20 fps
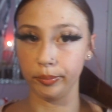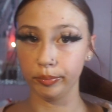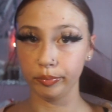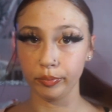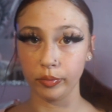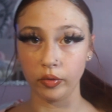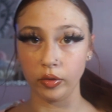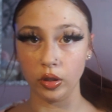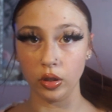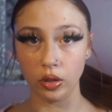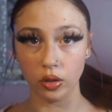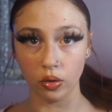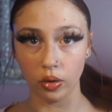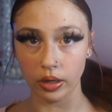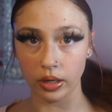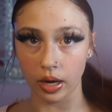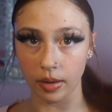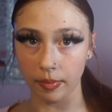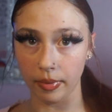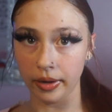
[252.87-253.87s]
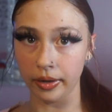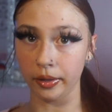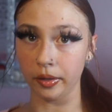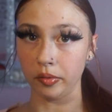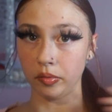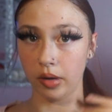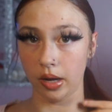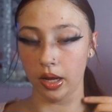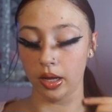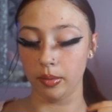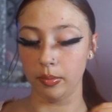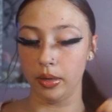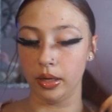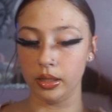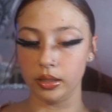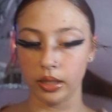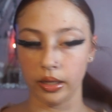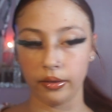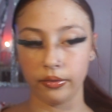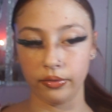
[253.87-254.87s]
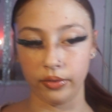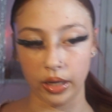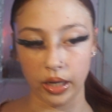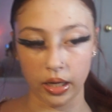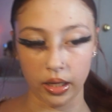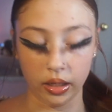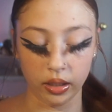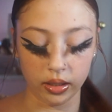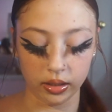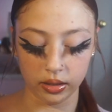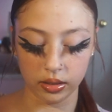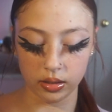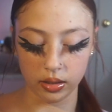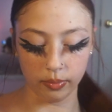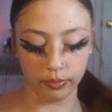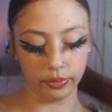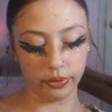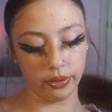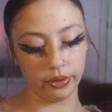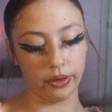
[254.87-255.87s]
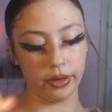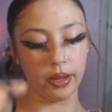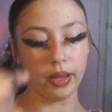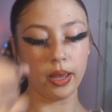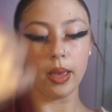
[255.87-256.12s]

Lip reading: If you didn't know, I dyed my hair red, but it's like fading because it's temporary.